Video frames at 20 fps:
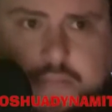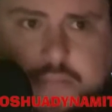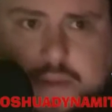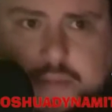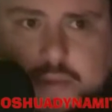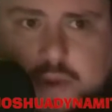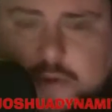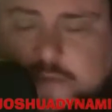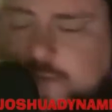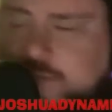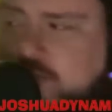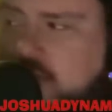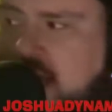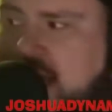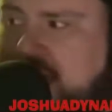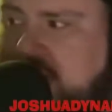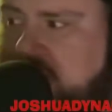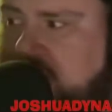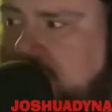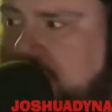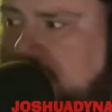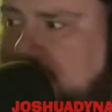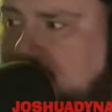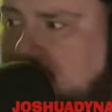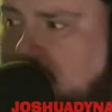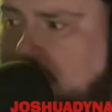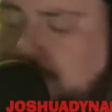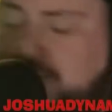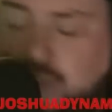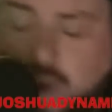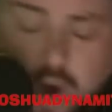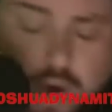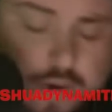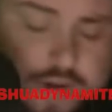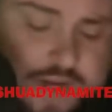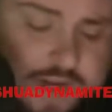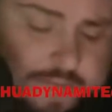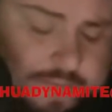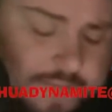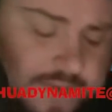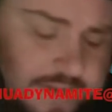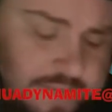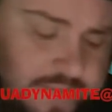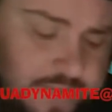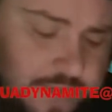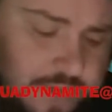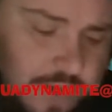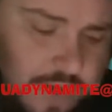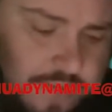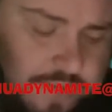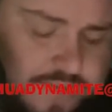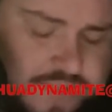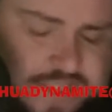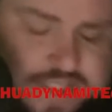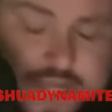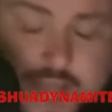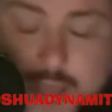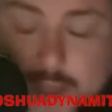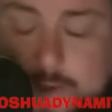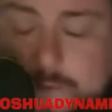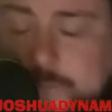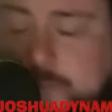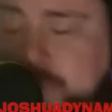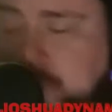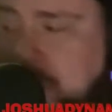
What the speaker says: People are fragile. People are broken. People are upset.